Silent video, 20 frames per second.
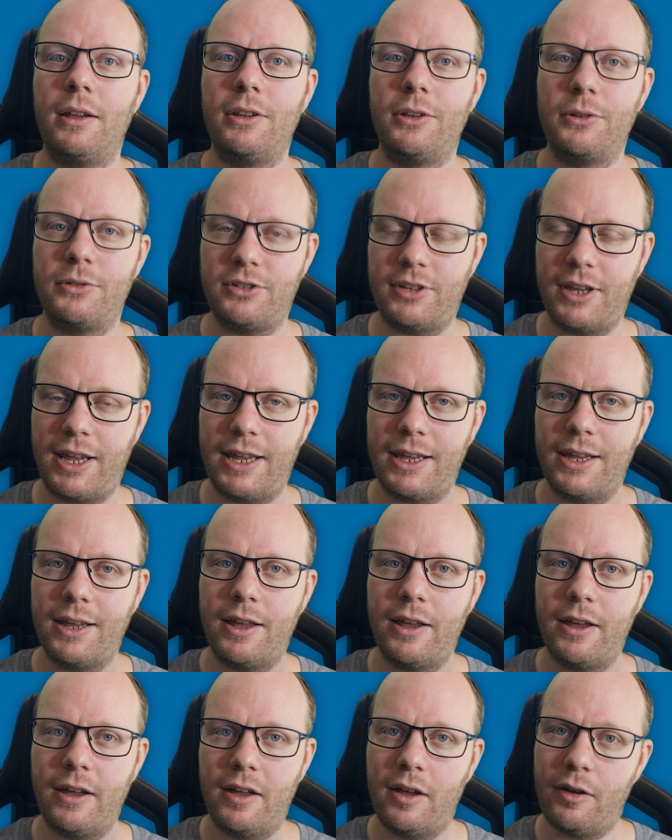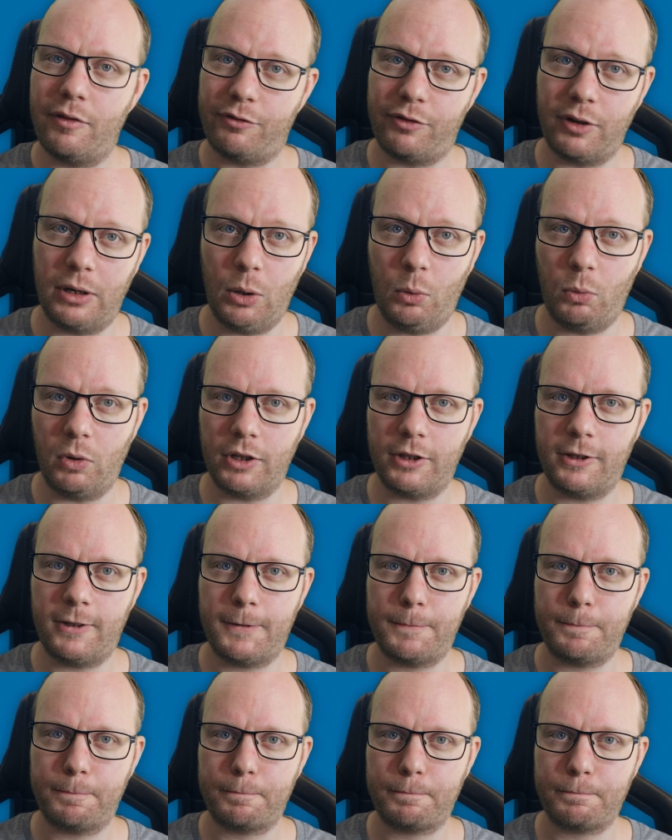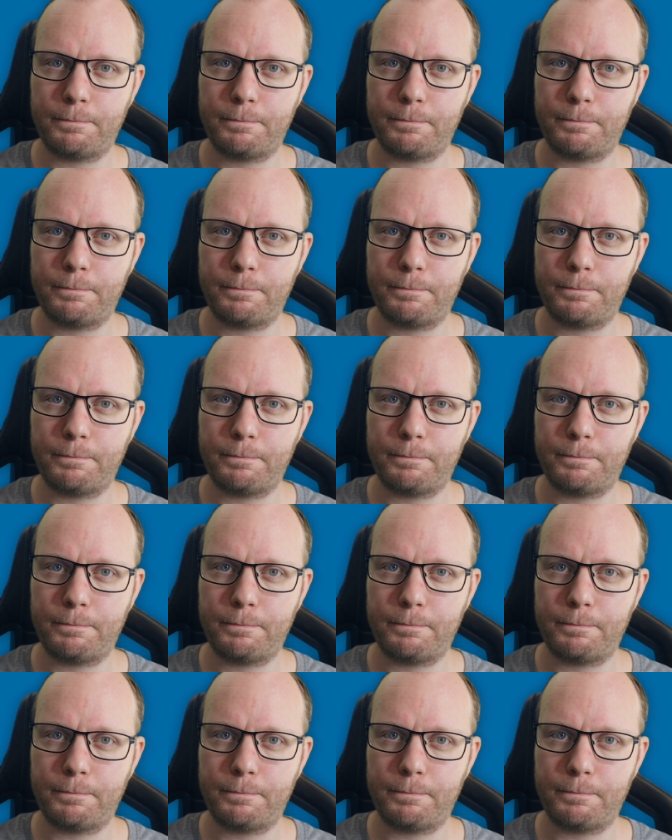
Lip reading: You say förlåt.